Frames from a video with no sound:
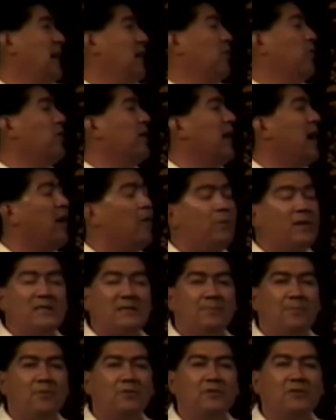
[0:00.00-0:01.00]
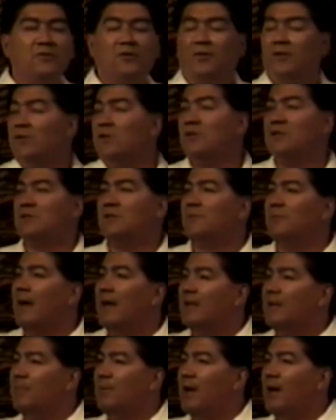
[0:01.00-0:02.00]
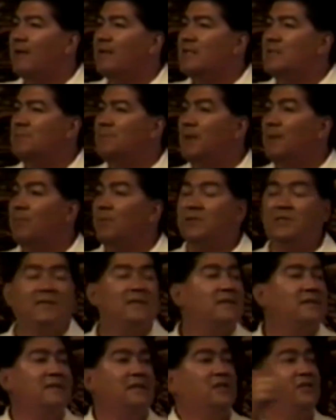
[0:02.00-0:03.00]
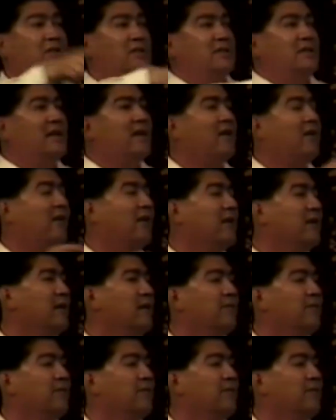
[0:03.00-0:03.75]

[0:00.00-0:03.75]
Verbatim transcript: Lord, how are we supposed to know that you're surrounded by all these people? Jesus says, She's here.